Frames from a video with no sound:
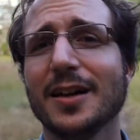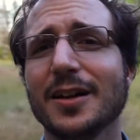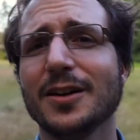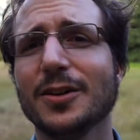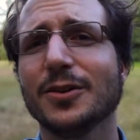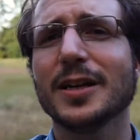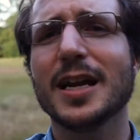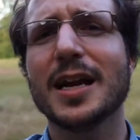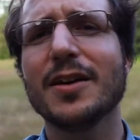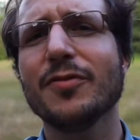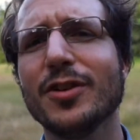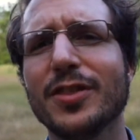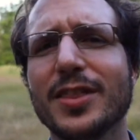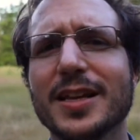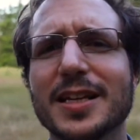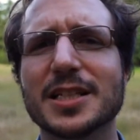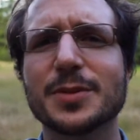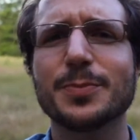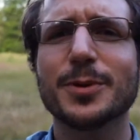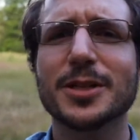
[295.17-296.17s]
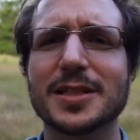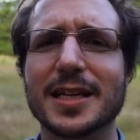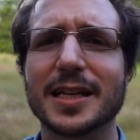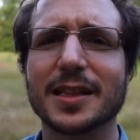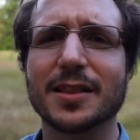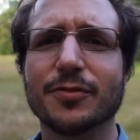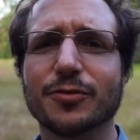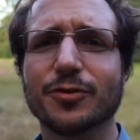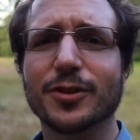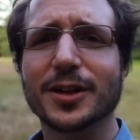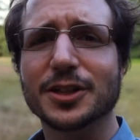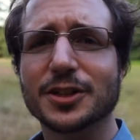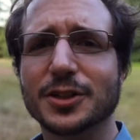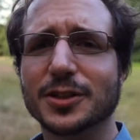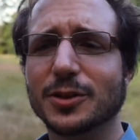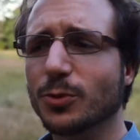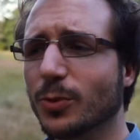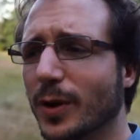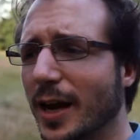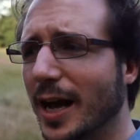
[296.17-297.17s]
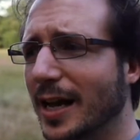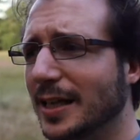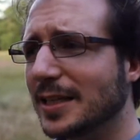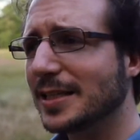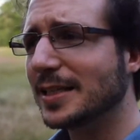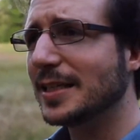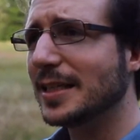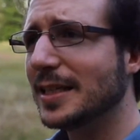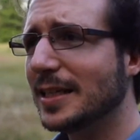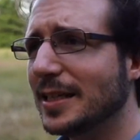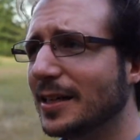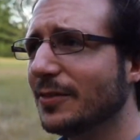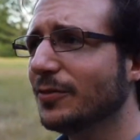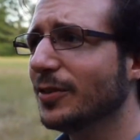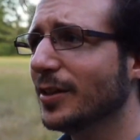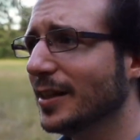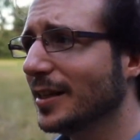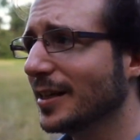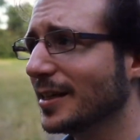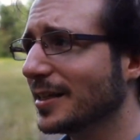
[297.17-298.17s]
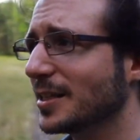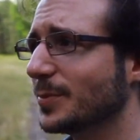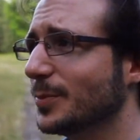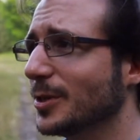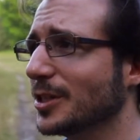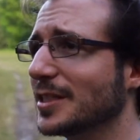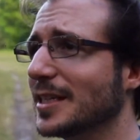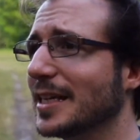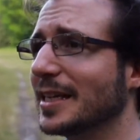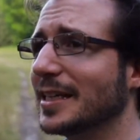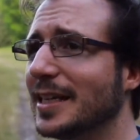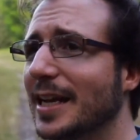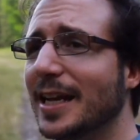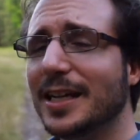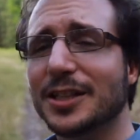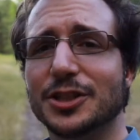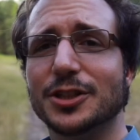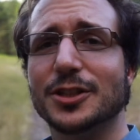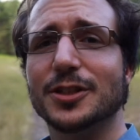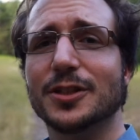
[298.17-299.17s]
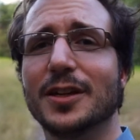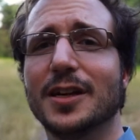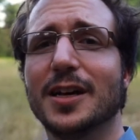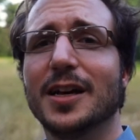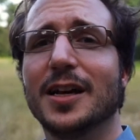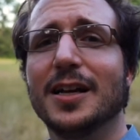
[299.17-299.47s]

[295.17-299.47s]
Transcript: Oh, and everything smells like the fresh grass seed. Everything smells like nature.